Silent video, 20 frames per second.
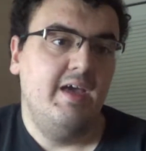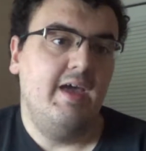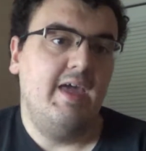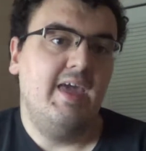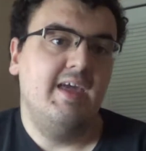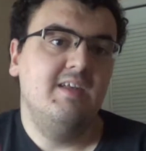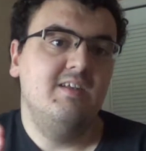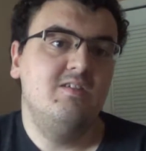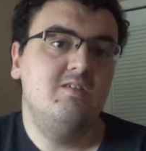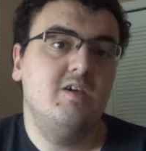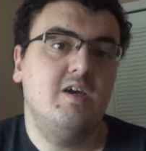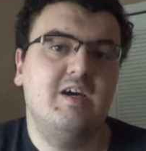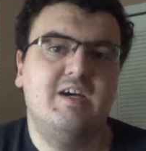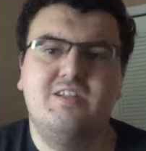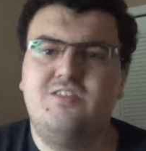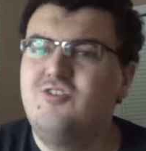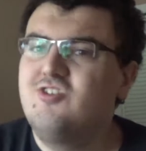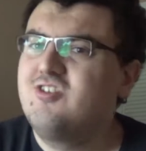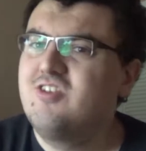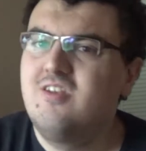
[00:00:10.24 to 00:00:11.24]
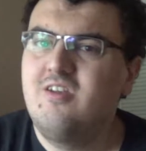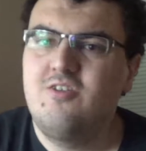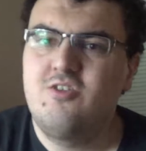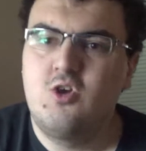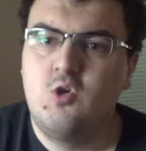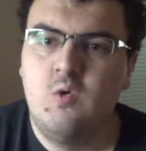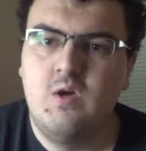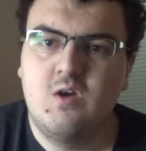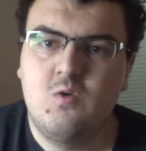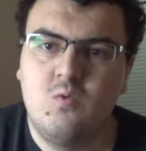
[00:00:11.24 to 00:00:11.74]
And it's just another
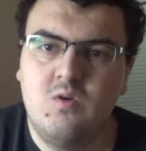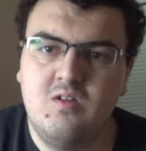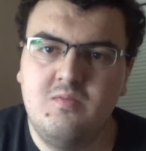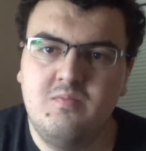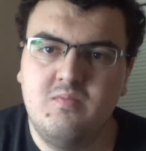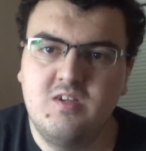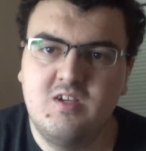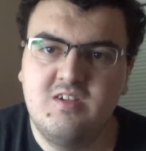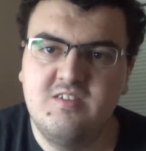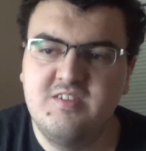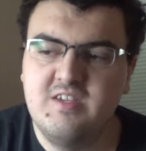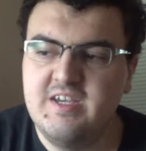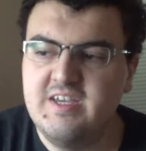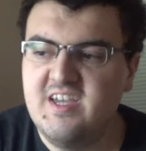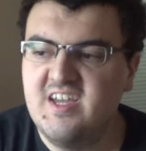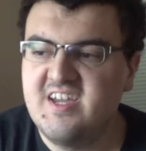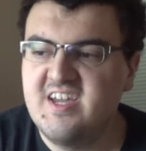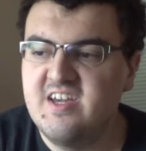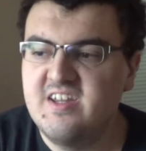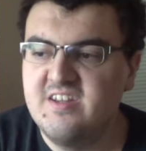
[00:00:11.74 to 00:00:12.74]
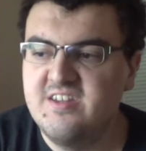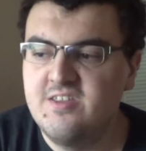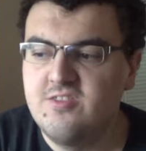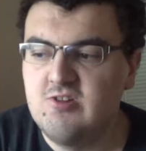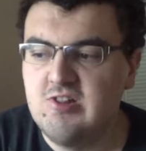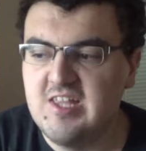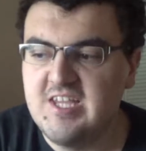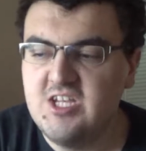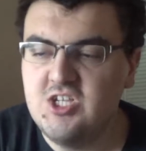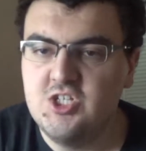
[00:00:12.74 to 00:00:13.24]
quick one because I got
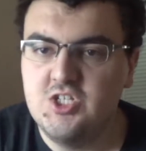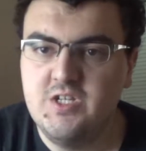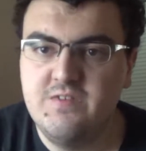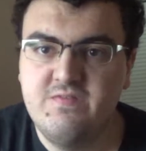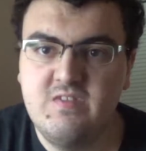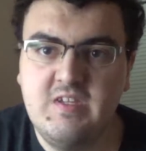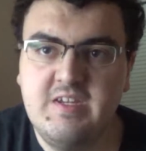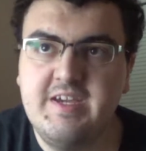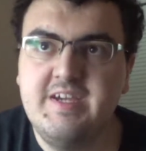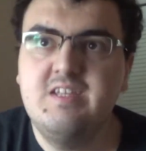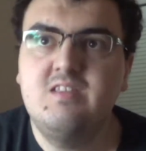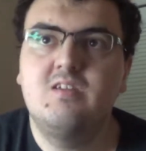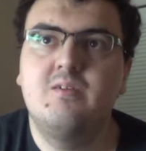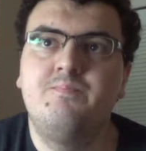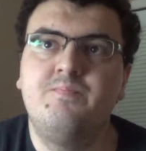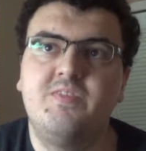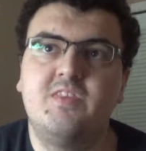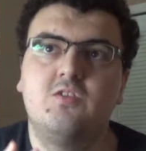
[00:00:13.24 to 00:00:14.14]
another late shift tonight.